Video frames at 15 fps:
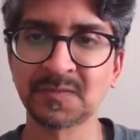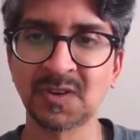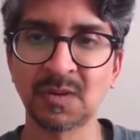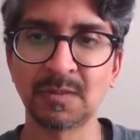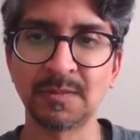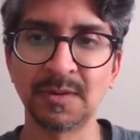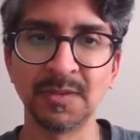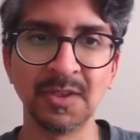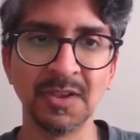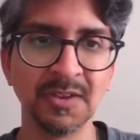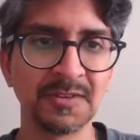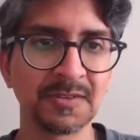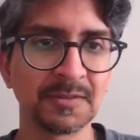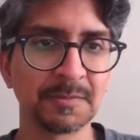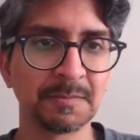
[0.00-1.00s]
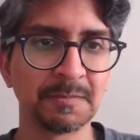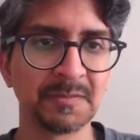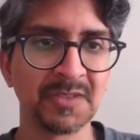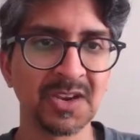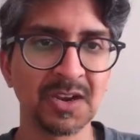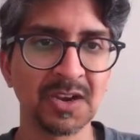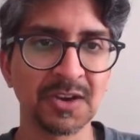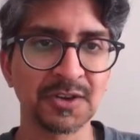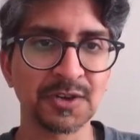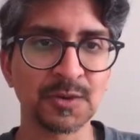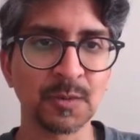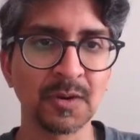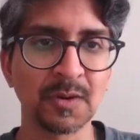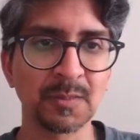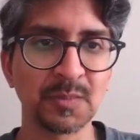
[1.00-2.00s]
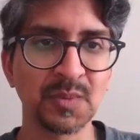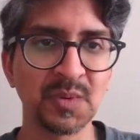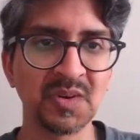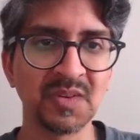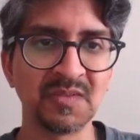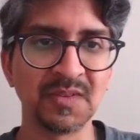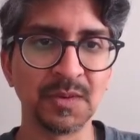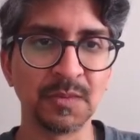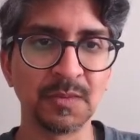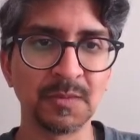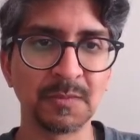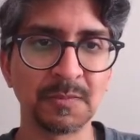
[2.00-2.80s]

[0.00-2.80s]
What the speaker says: How about this? A short preview.